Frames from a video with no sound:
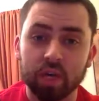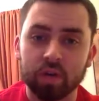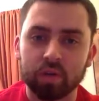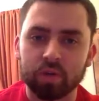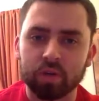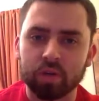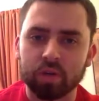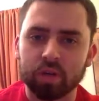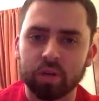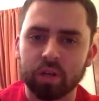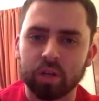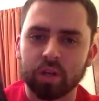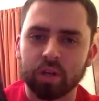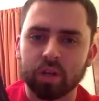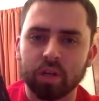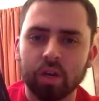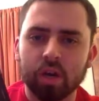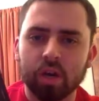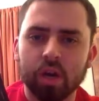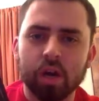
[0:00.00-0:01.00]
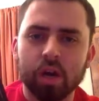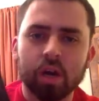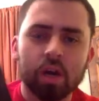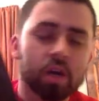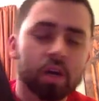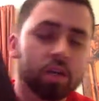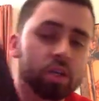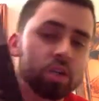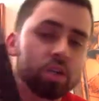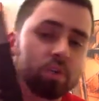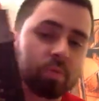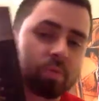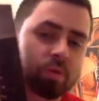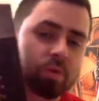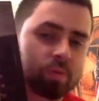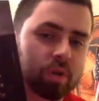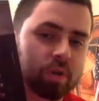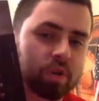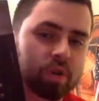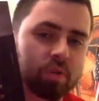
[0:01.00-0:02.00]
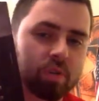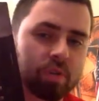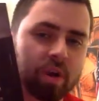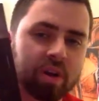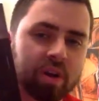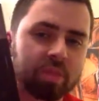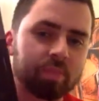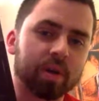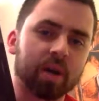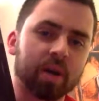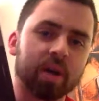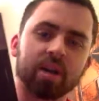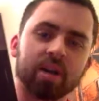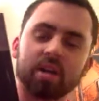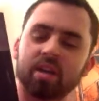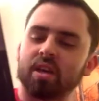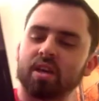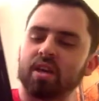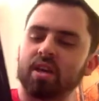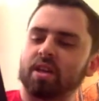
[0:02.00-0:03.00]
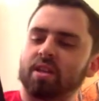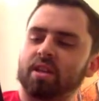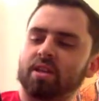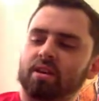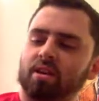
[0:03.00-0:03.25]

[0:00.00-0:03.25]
There's nothing super special about it beyond the